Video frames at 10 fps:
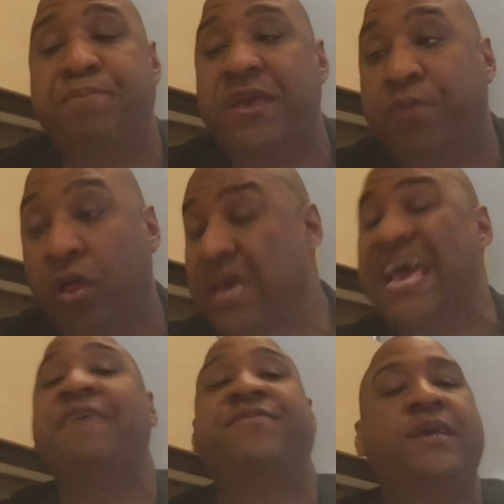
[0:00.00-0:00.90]
people
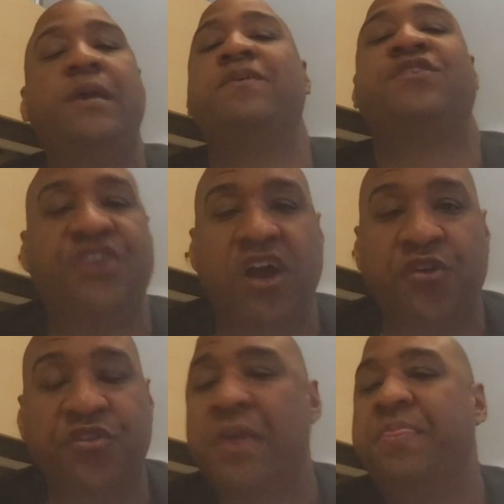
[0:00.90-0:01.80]
have seen the
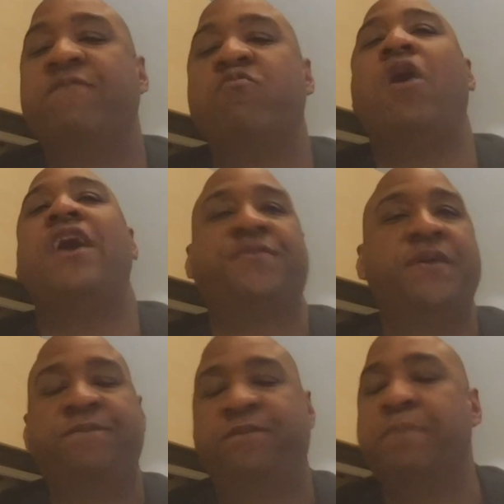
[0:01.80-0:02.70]
shows. They've watched,
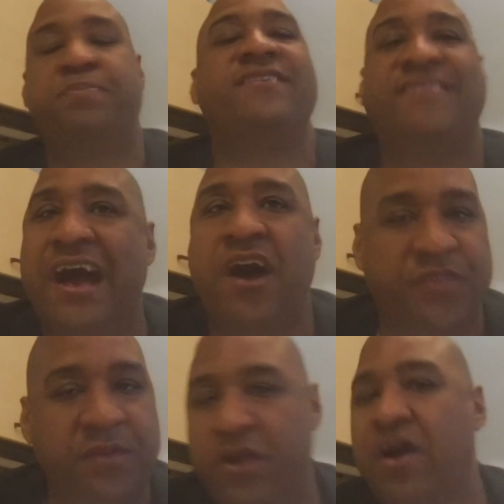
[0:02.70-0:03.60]
they flip this house.
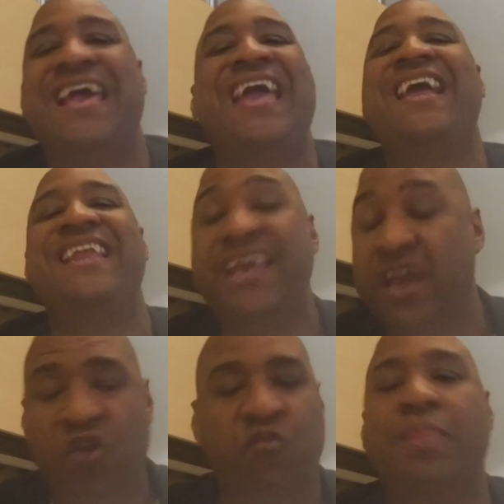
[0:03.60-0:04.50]
They're on A&E
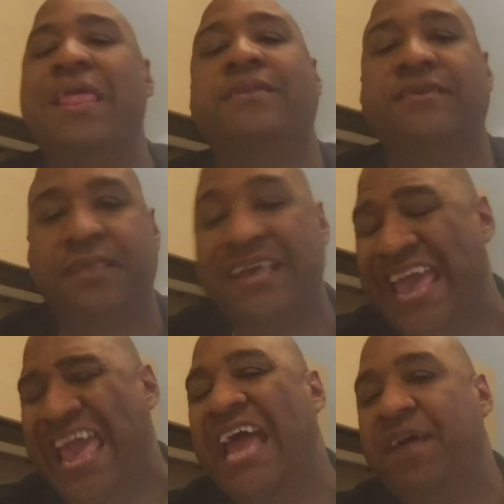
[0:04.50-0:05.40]
relentlessly
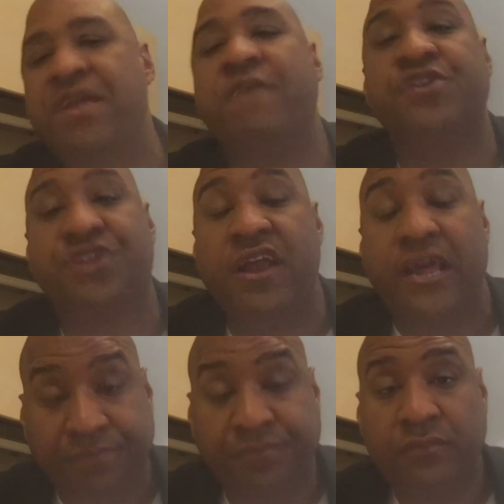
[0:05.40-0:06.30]
and have never done
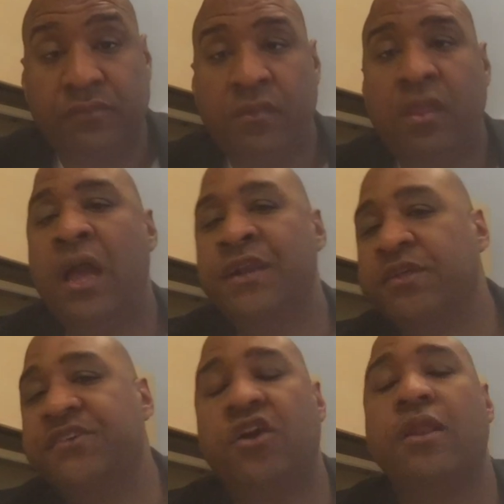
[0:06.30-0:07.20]
it until
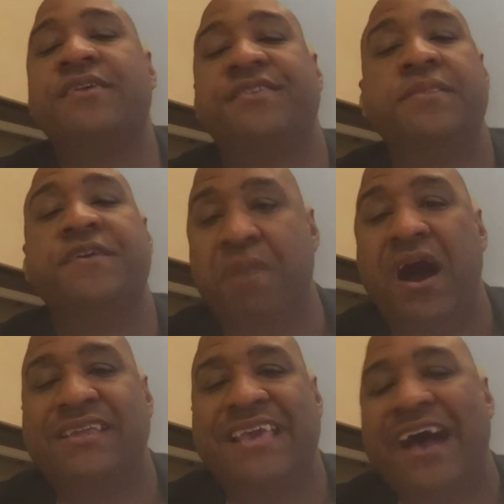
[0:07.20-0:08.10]
they started listening to this
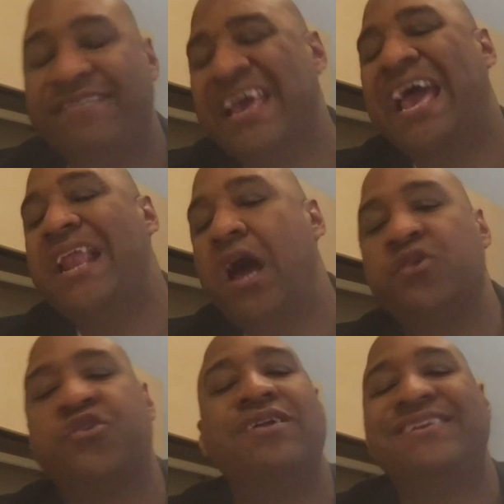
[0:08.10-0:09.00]
podcast, and now they're
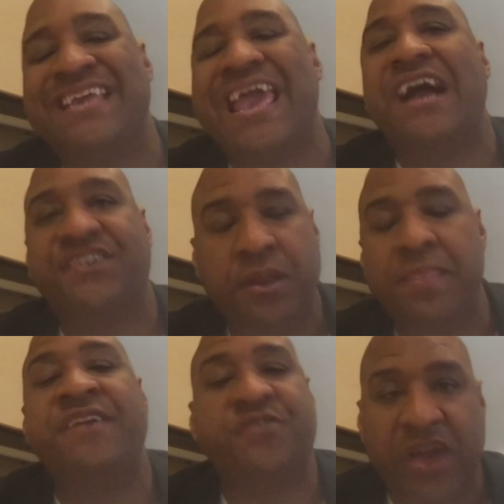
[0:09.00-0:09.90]
starting to take action in
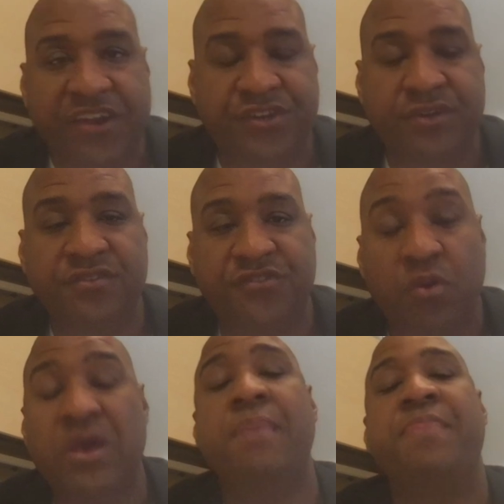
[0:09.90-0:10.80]
that direction.
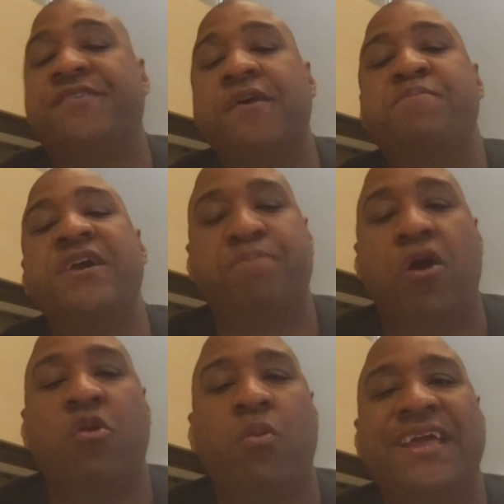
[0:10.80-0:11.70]
So that's a big
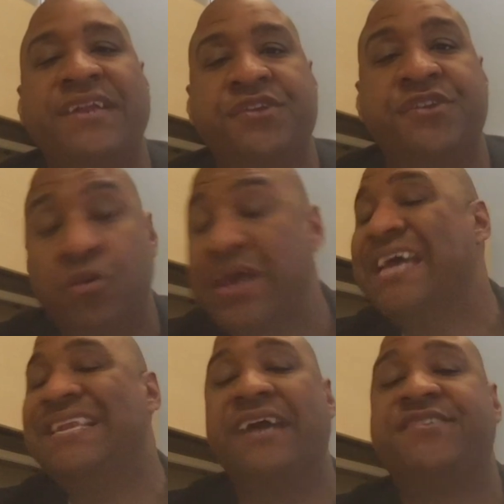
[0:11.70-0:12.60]
part of what I get to do.
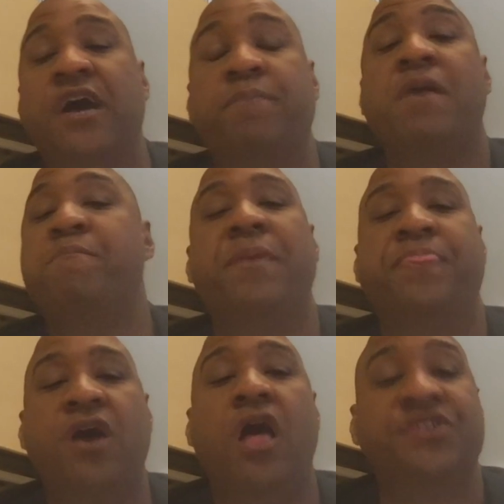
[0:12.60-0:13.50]
Next up,
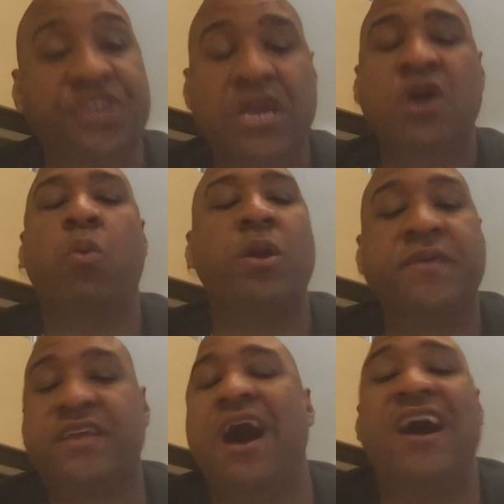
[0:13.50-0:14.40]
methodology. What do
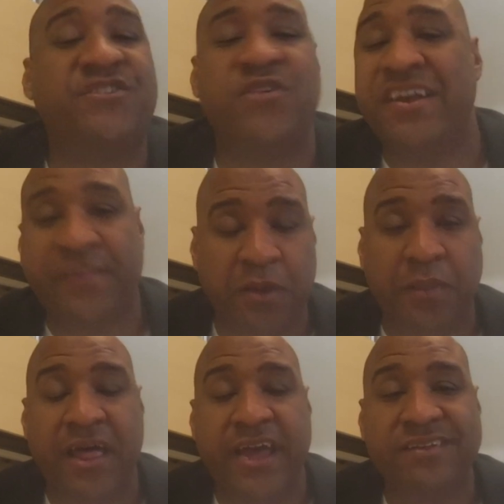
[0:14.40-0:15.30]
the contracts look
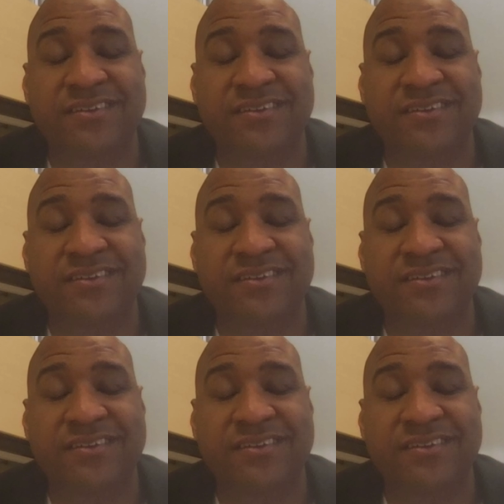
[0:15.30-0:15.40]
like?